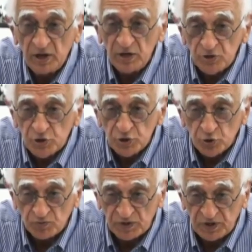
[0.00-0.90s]
worked
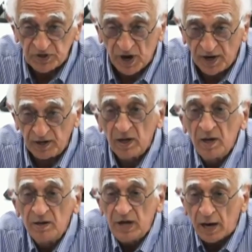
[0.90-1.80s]
in the institute we
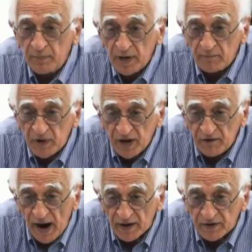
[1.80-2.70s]
designed the
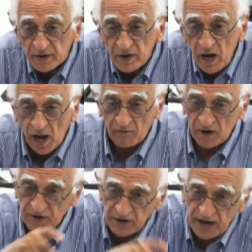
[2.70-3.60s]
RBMK reactor.